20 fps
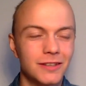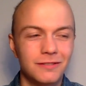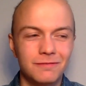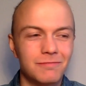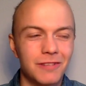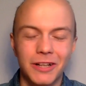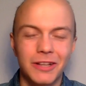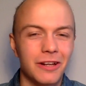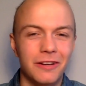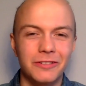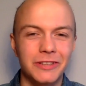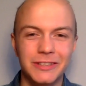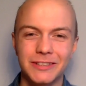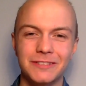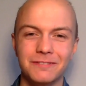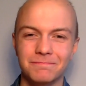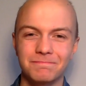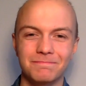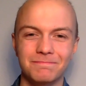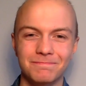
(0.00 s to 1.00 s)
I love it.
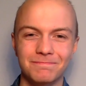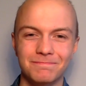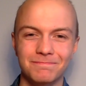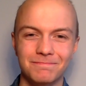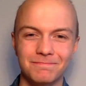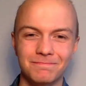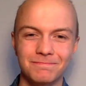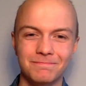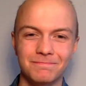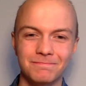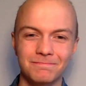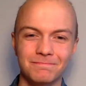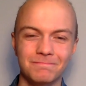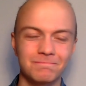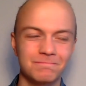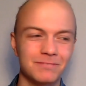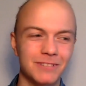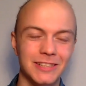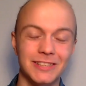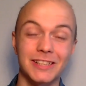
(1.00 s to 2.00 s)

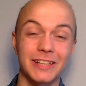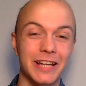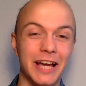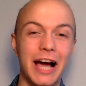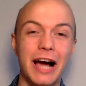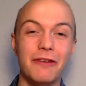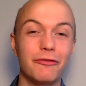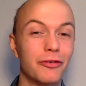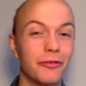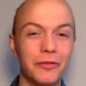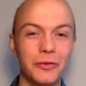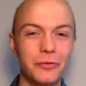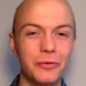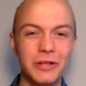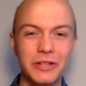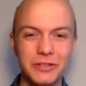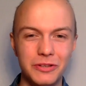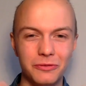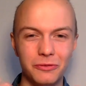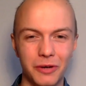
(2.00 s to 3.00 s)
That's like half of the
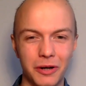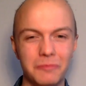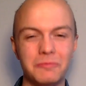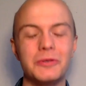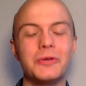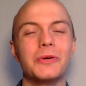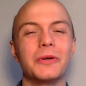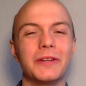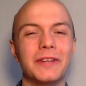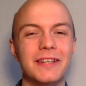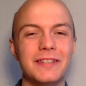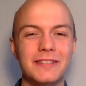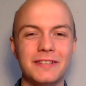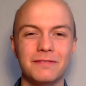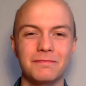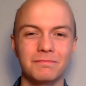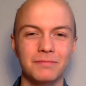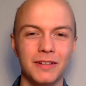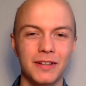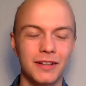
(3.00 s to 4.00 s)
reason why I'm doing this.
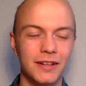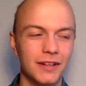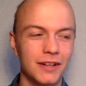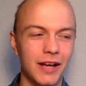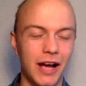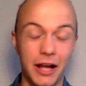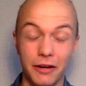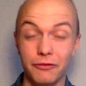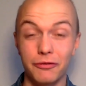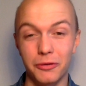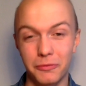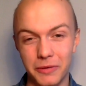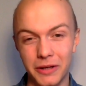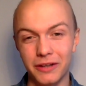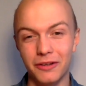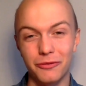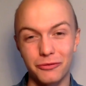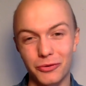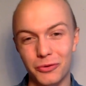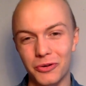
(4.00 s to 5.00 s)
And for me,
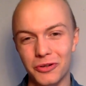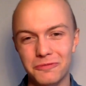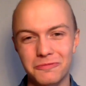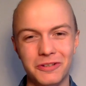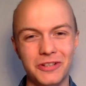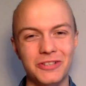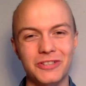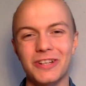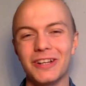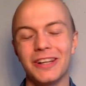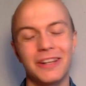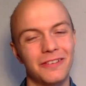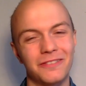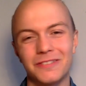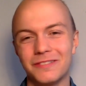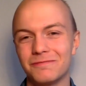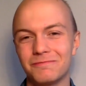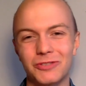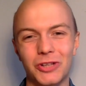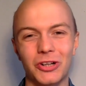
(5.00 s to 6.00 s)
of course, because I love
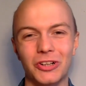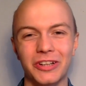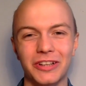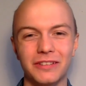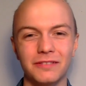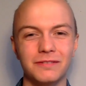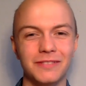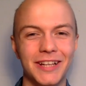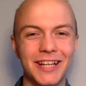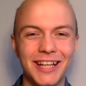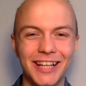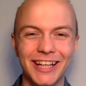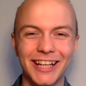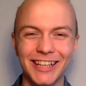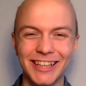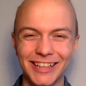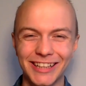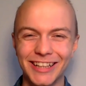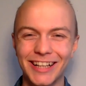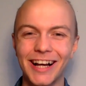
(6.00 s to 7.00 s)
talking.
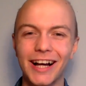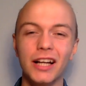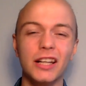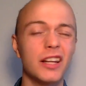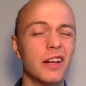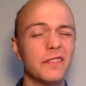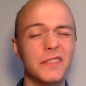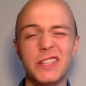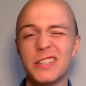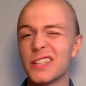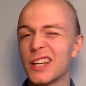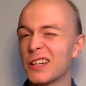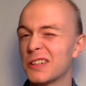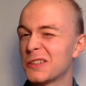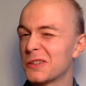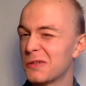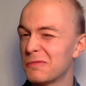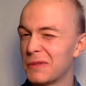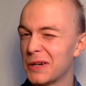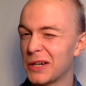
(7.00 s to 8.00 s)
Love the sound
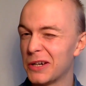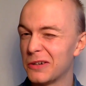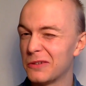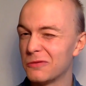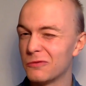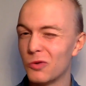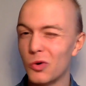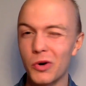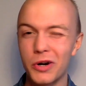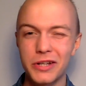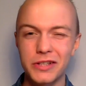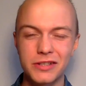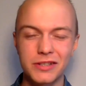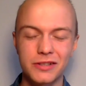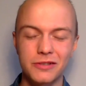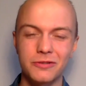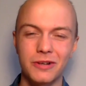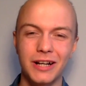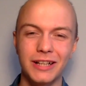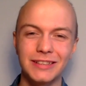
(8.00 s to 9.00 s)
of my own voice,
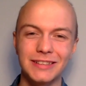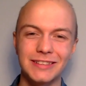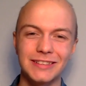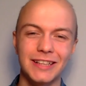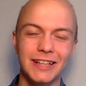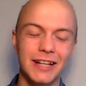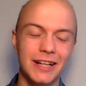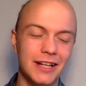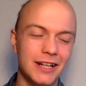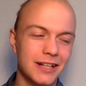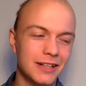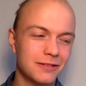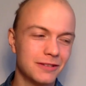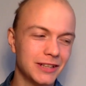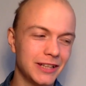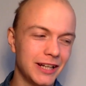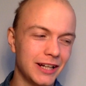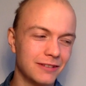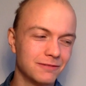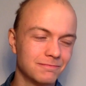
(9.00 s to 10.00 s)
right? But
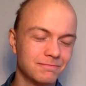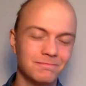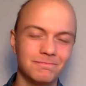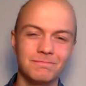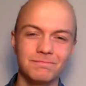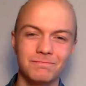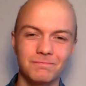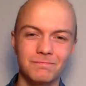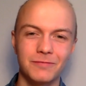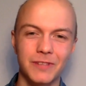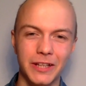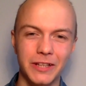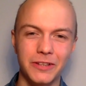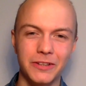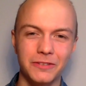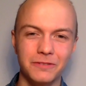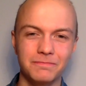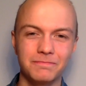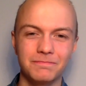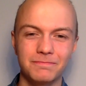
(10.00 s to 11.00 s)
yeah, thank you.
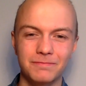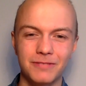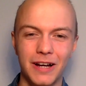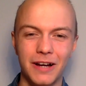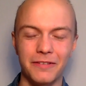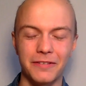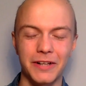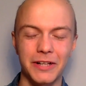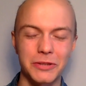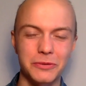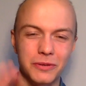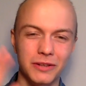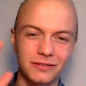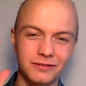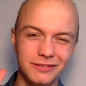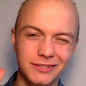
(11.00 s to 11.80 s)
Have a nice one.